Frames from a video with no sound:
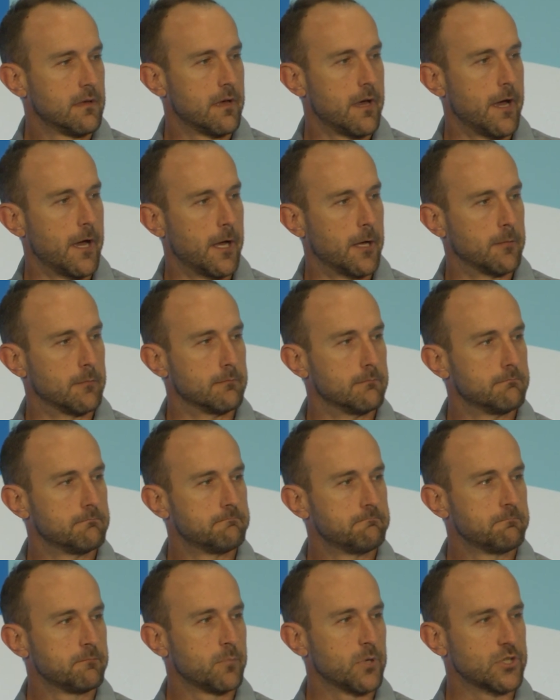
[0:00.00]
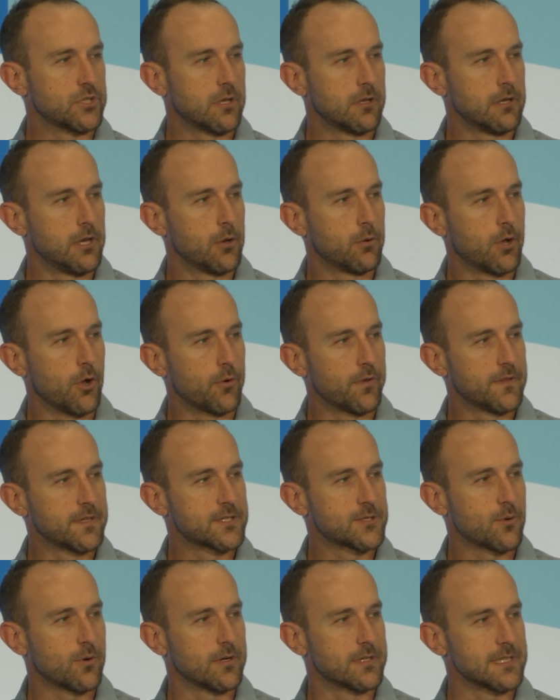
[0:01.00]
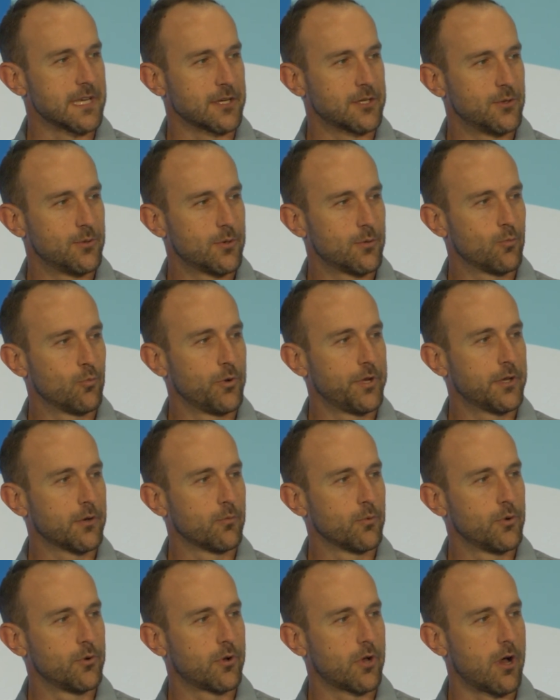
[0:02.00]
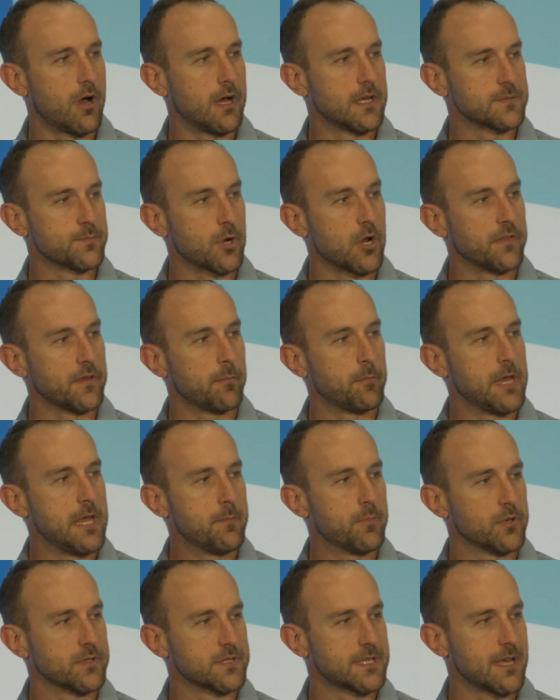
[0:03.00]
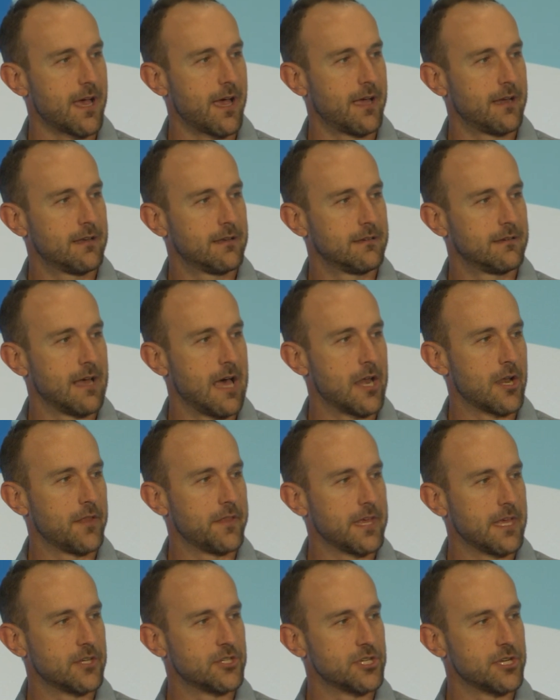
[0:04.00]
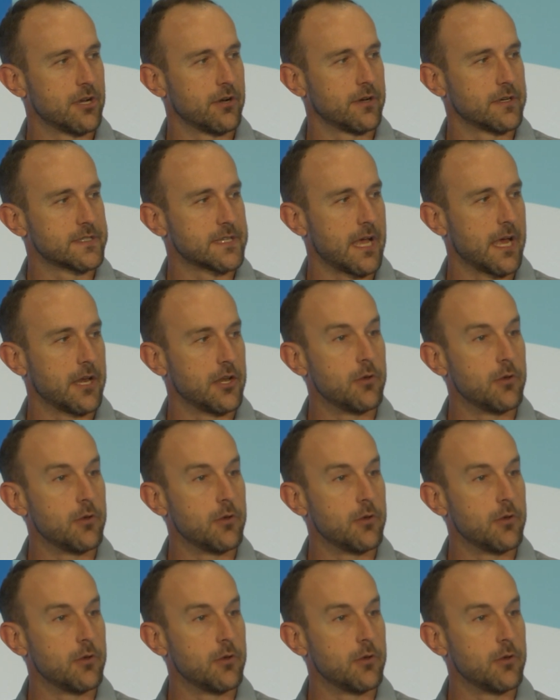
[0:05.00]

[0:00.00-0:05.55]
Um, but you know, go to the source, like do a real root cause, but on the people side, not on the engineering side.